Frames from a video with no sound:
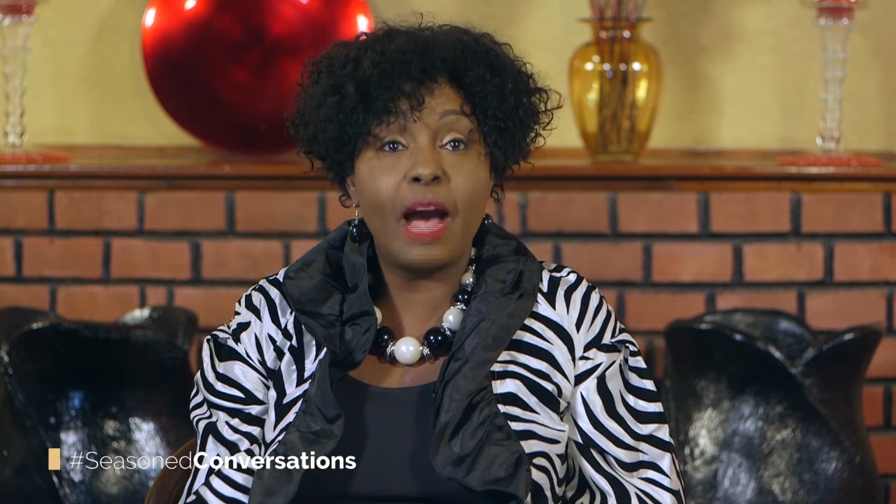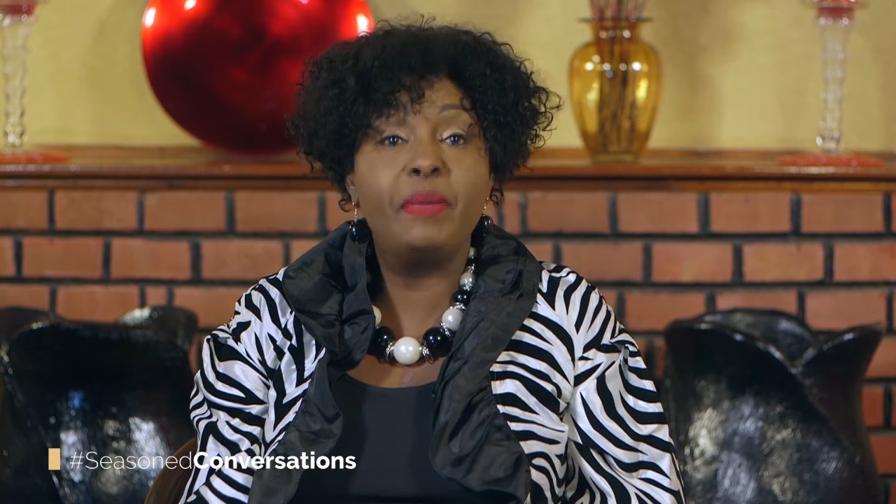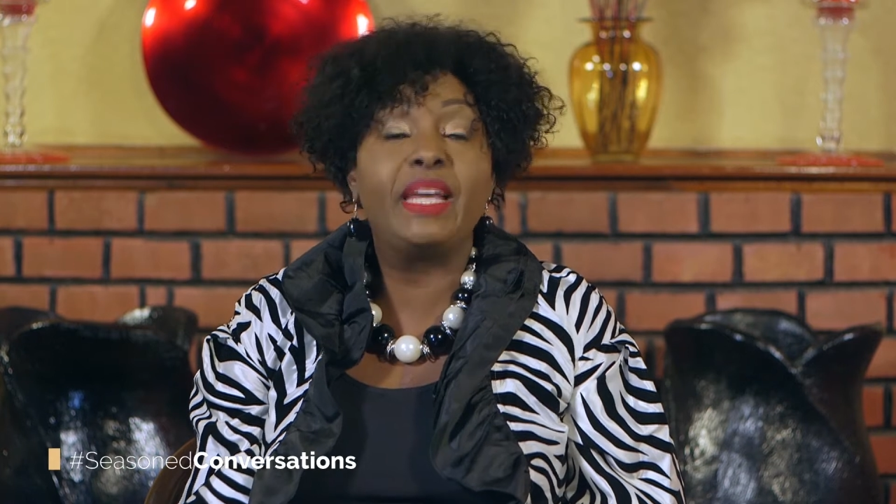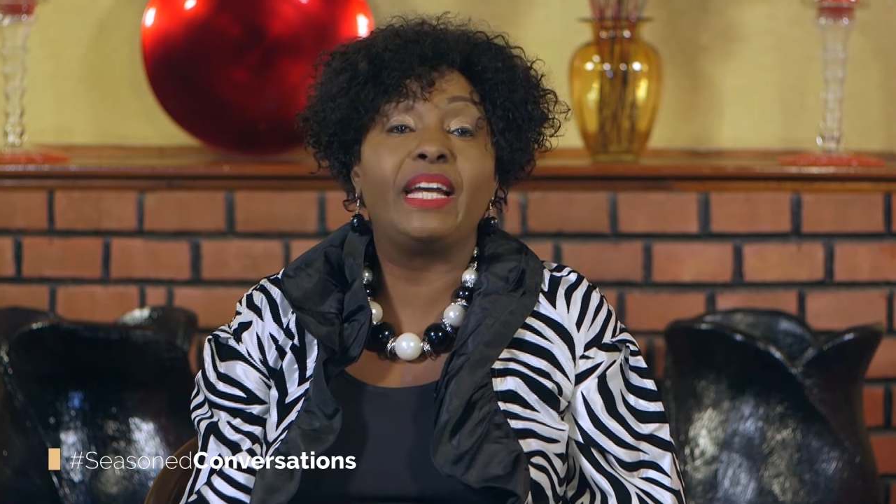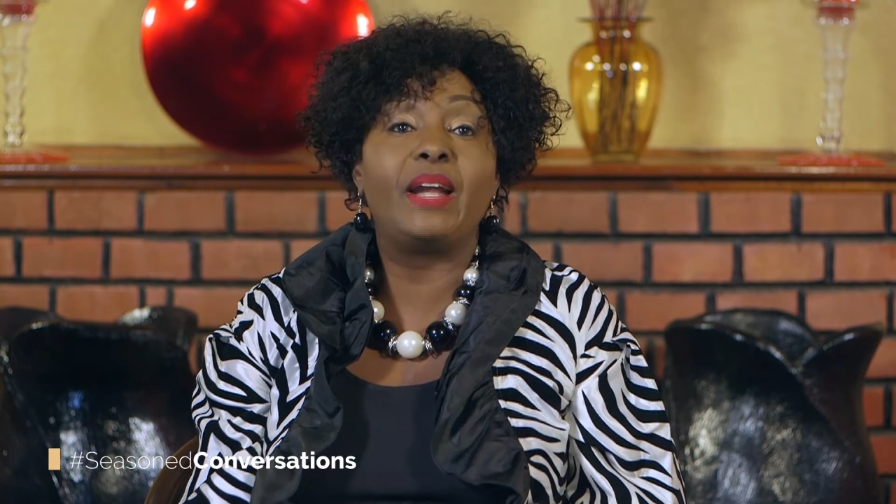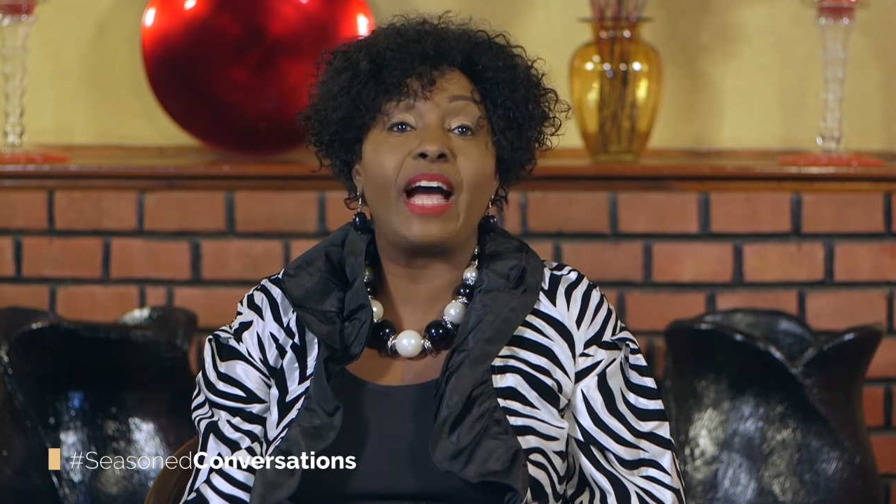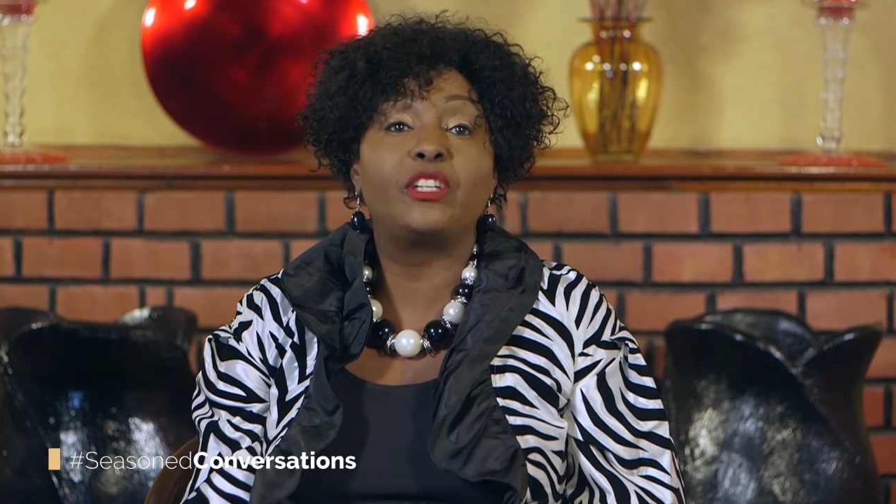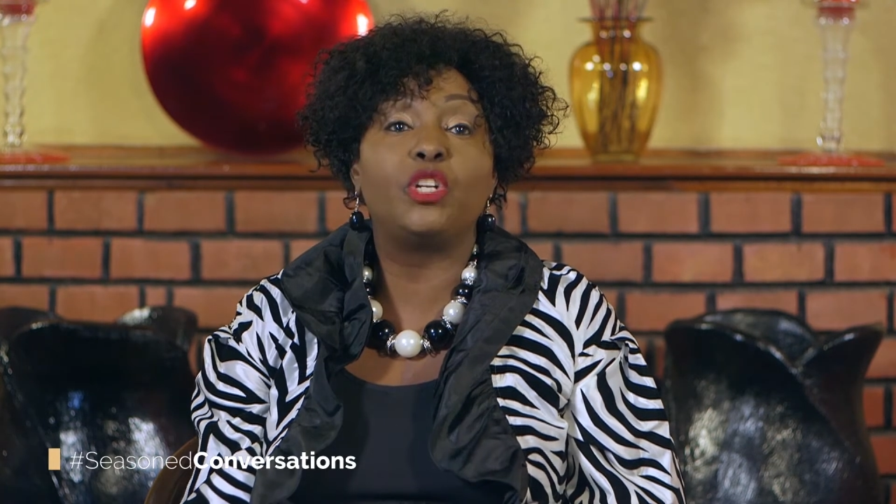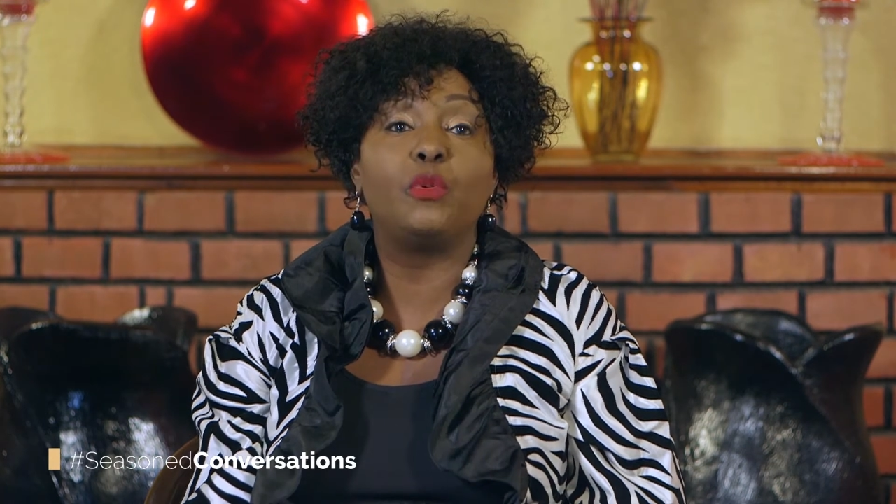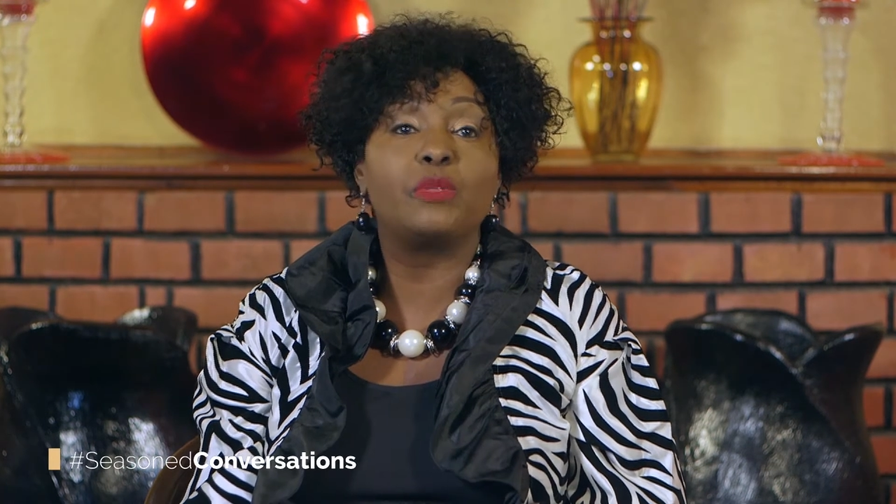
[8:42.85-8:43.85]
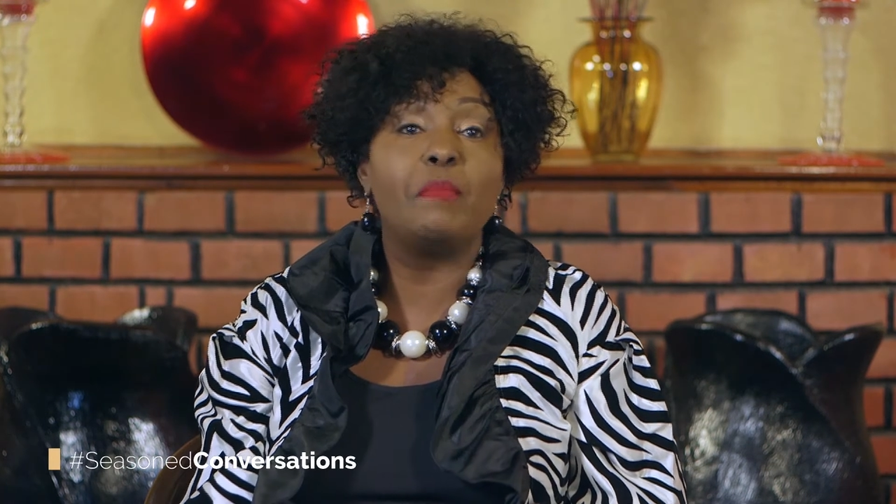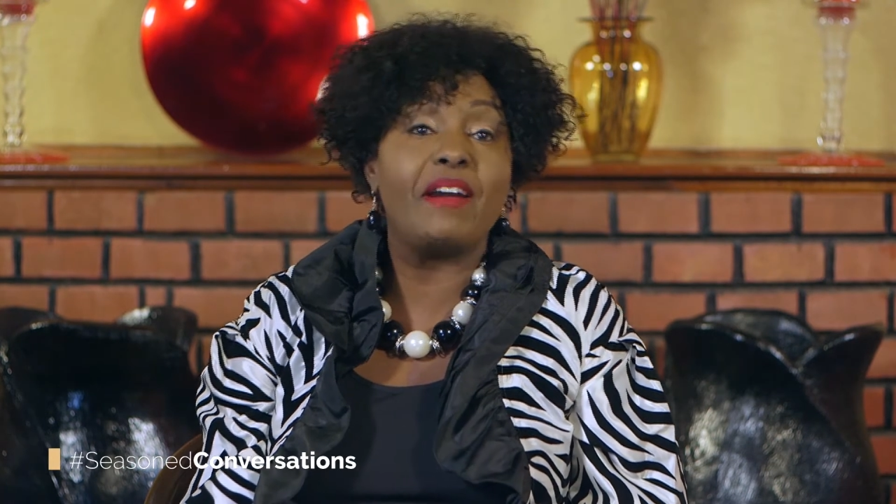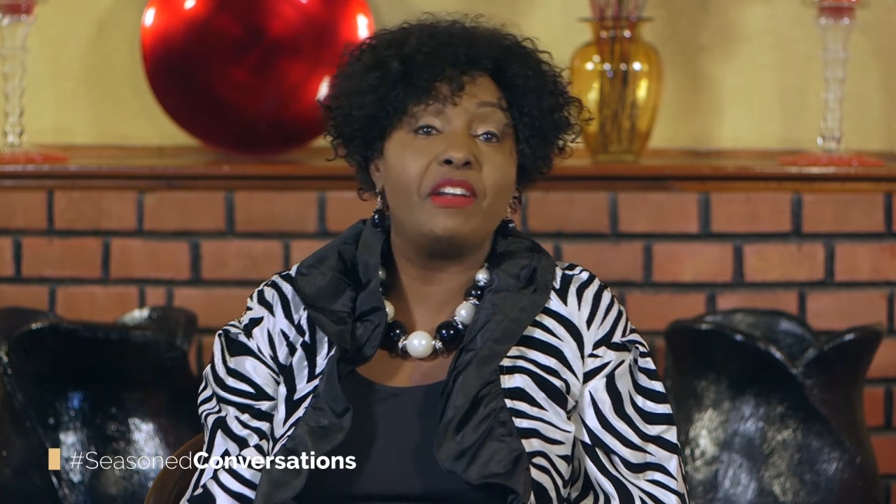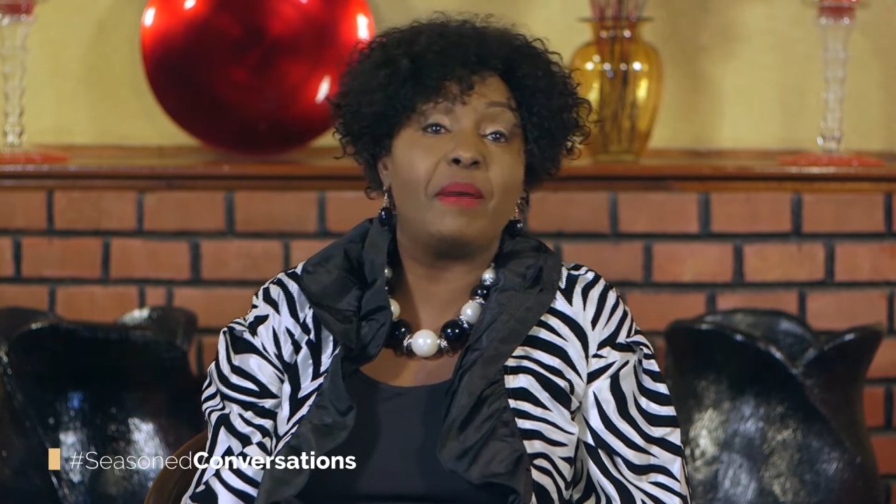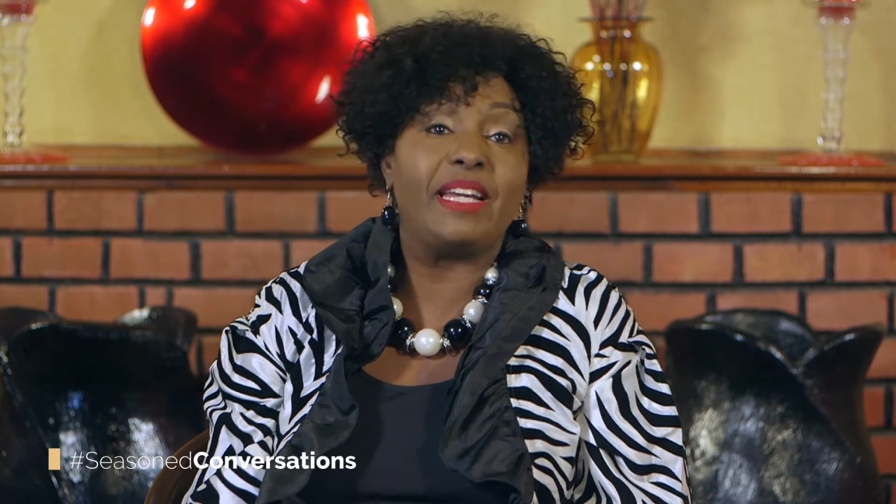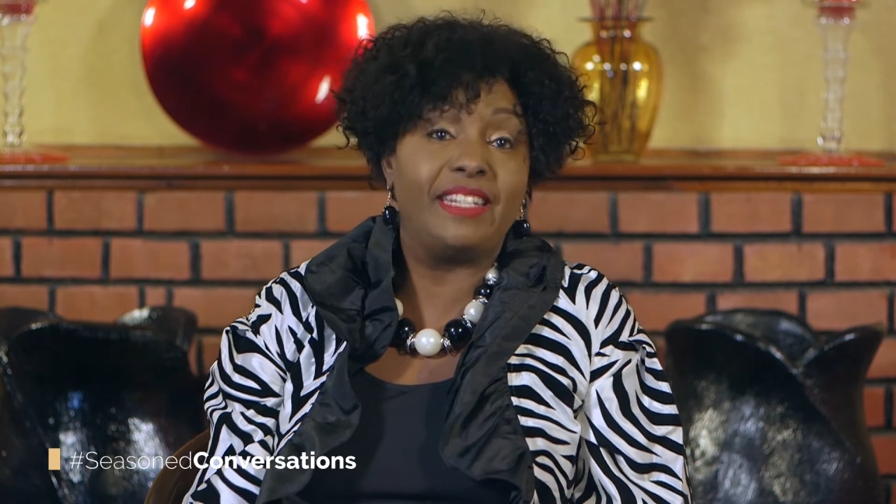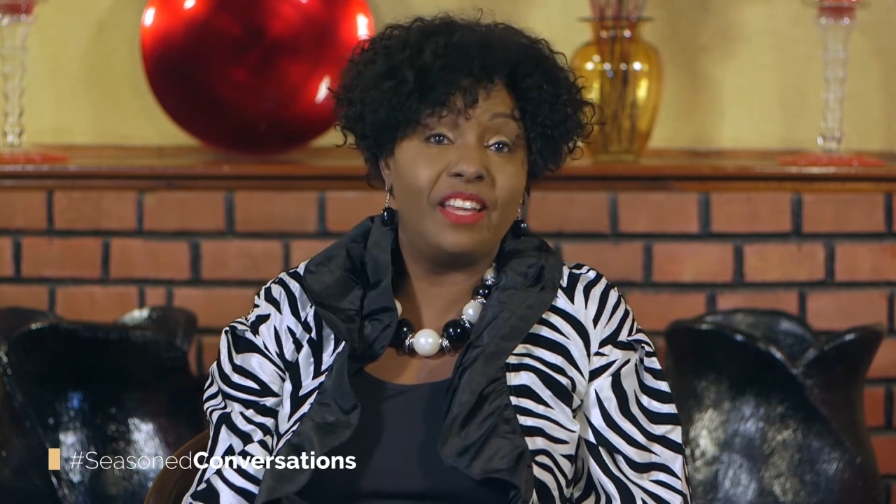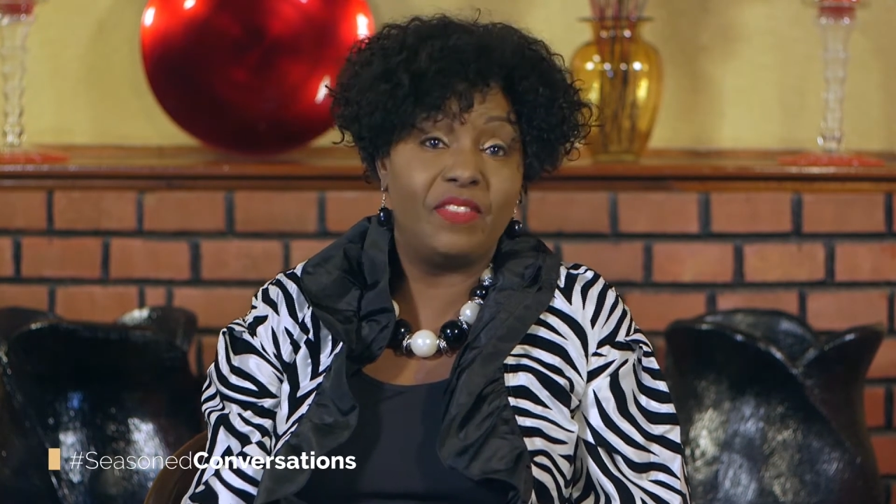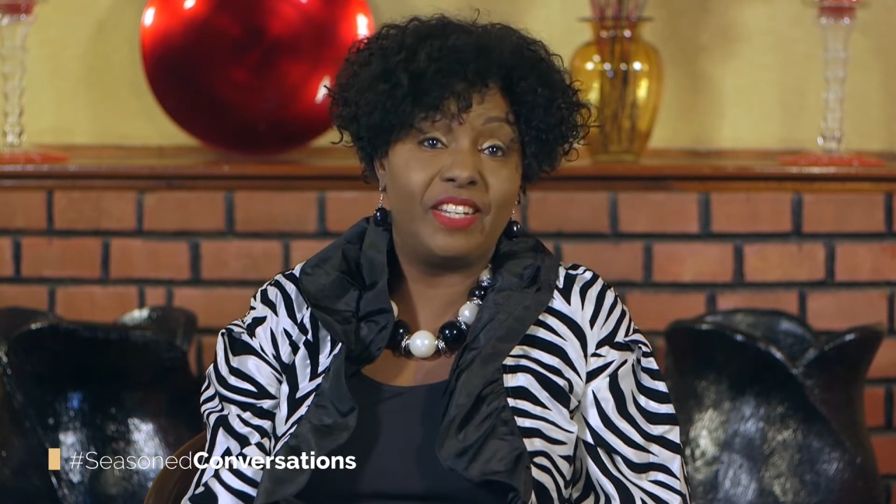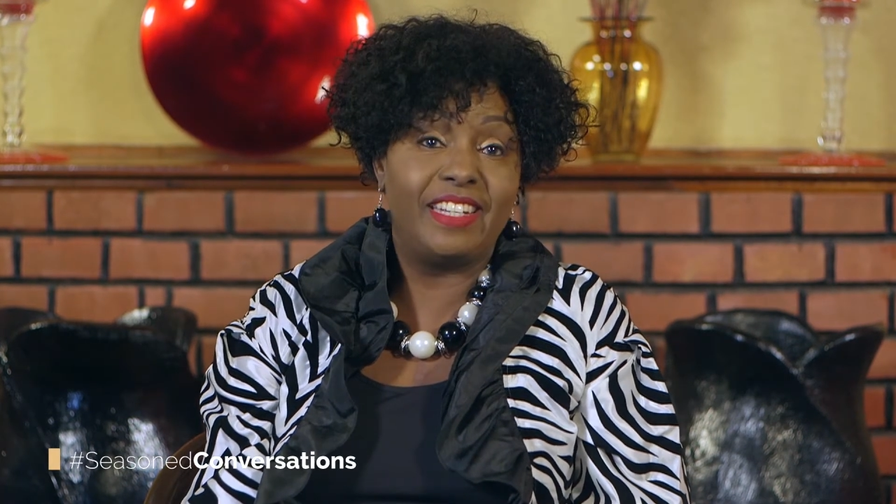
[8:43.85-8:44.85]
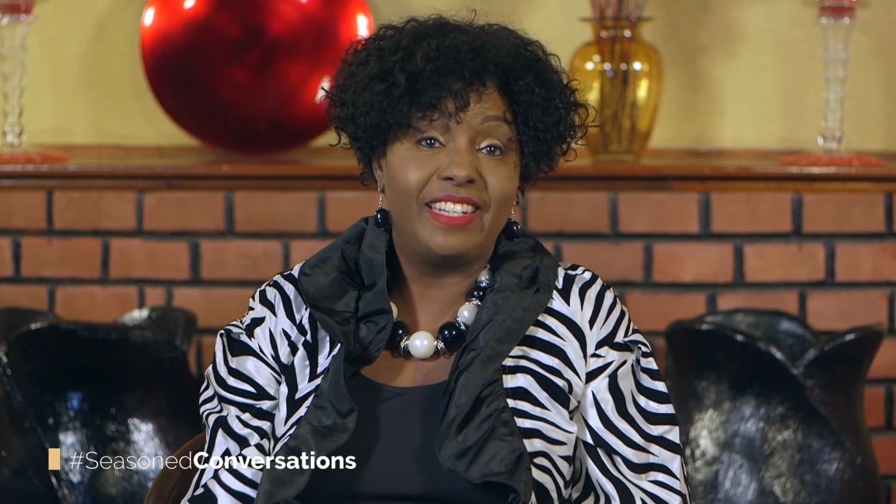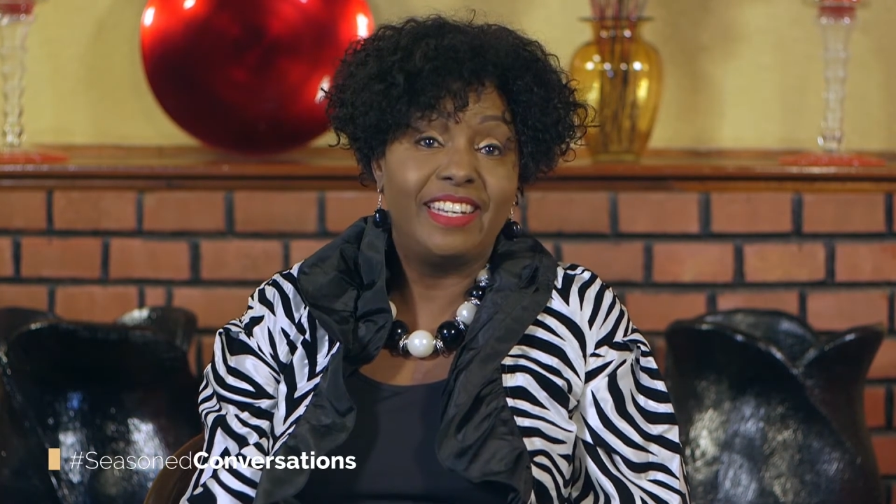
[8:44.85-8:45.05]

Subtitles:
Abigail actually was married by David